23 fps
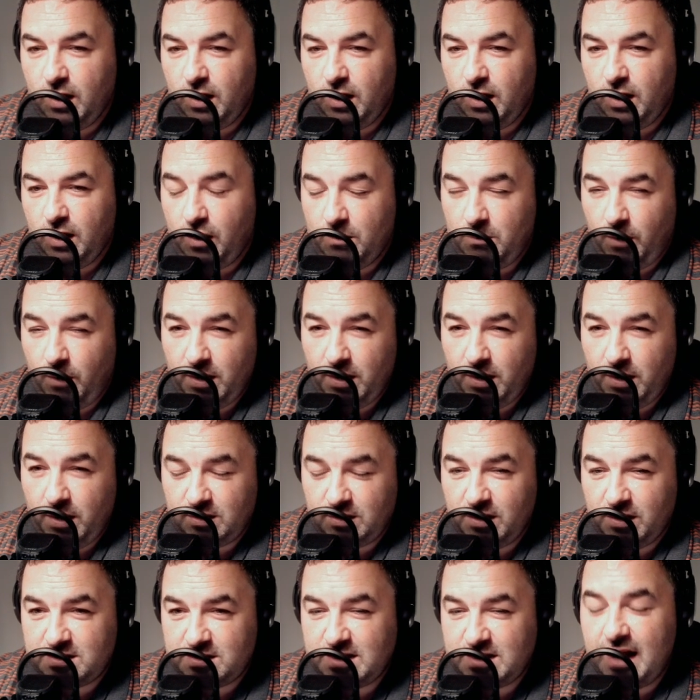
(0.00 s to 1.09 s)

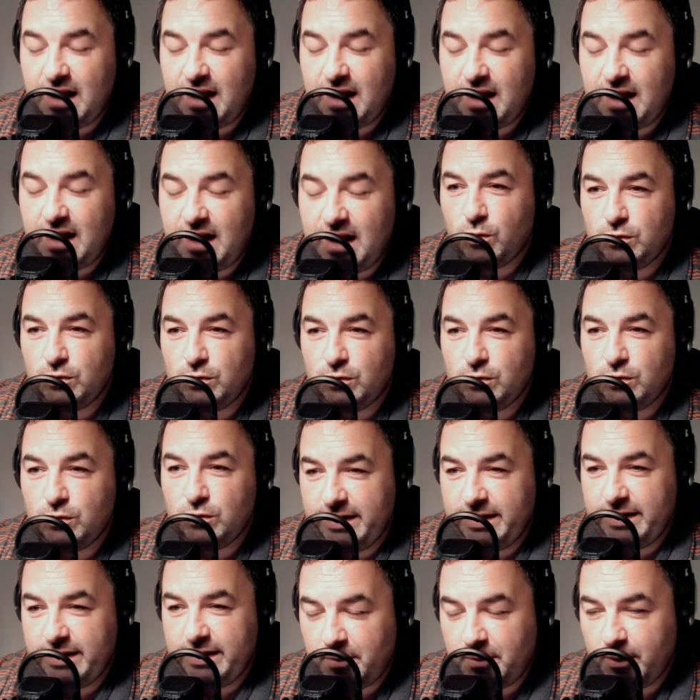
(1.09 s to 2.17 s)
I start to wonder when
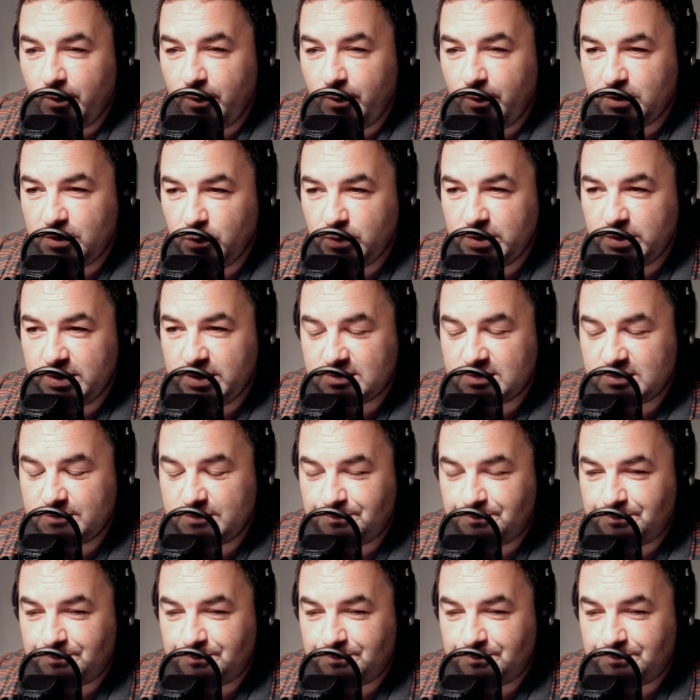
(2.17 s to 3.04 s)
Liverpool do this.